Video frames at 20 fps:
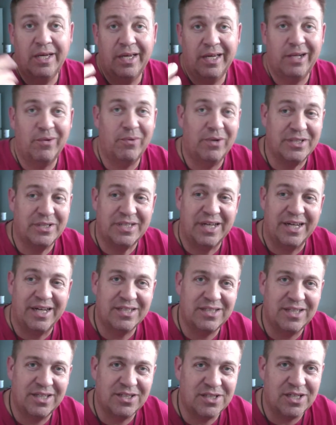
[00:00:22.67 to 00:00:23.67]
Anyways,
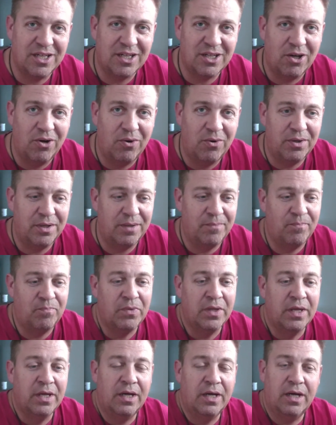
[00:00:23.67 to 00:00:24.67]
guys, let's get going.
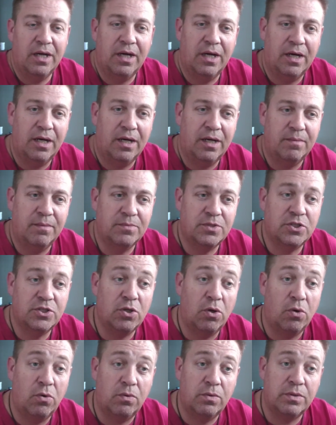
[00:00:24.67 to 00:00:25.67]
Um,
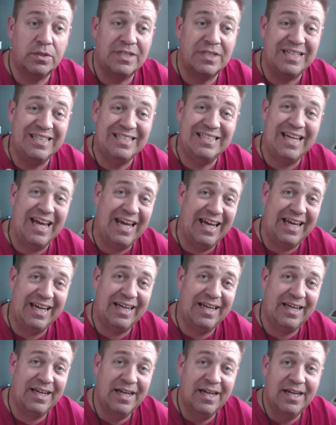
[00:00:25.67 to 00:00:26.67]
so
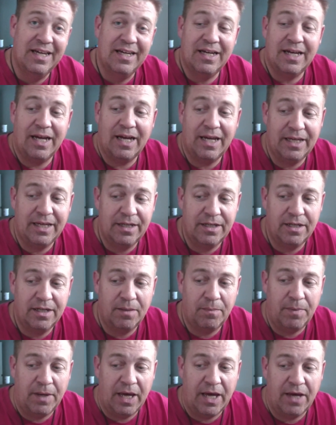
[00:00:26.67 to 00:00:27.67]
today, I ended
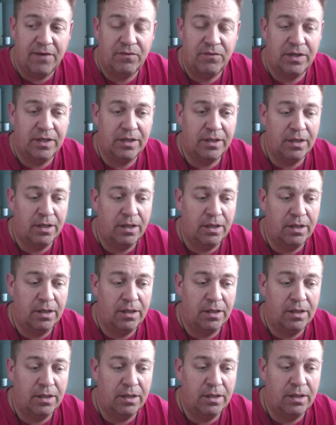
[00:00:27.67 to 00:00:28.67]
up having
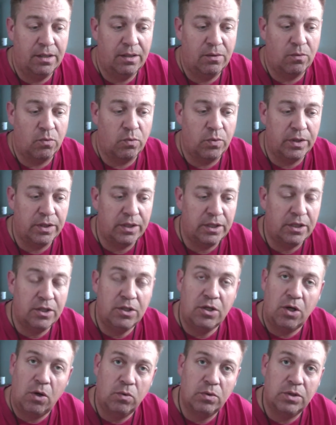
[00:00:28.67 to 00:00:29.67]
uh, really
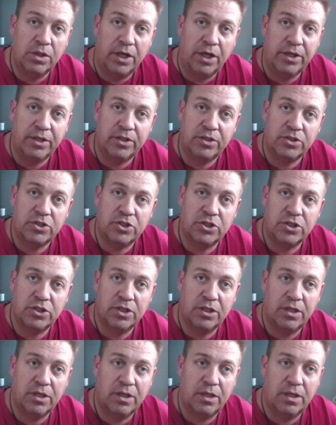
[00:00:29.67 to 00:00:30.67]
no lunch.
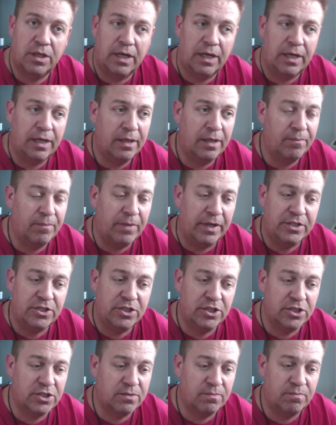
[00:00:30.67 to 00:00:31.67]
Um, I
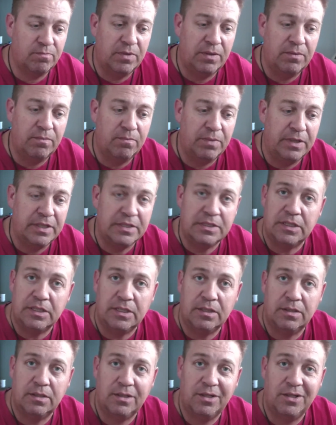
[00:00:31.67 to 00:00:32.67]
just been
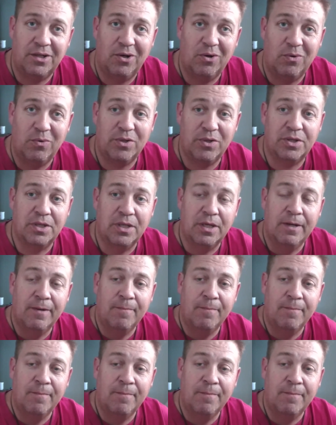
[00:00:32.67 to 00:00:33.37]
busy, you know, with